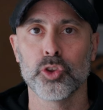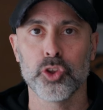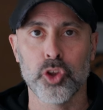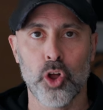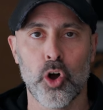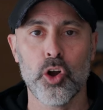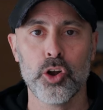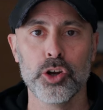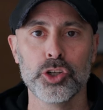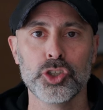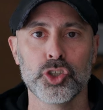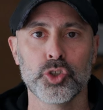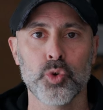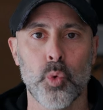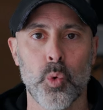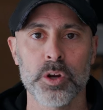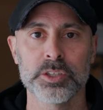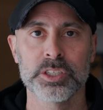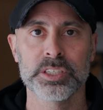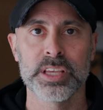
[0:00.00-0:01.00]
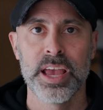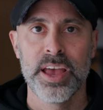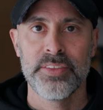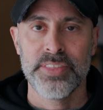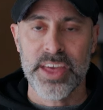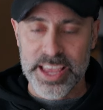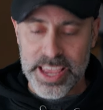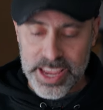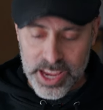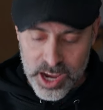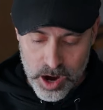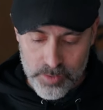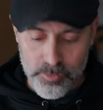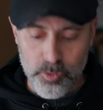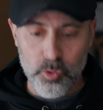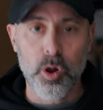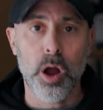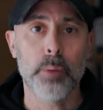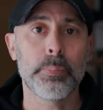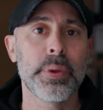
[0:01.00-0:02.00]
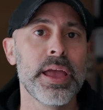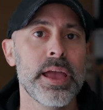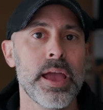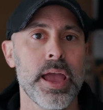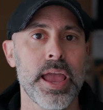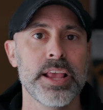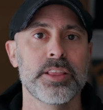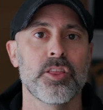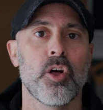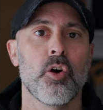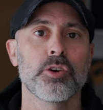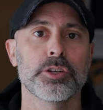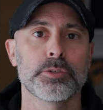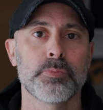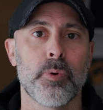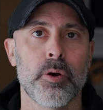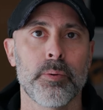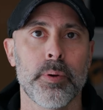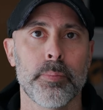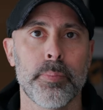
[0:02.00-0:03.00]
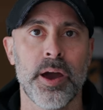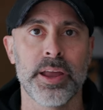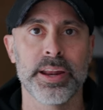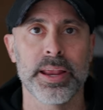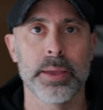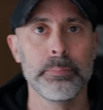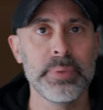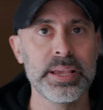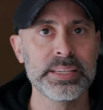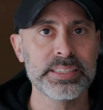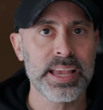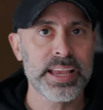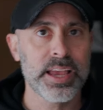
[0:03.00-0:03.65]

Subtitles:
large source that can cover up a large part of my body. It means I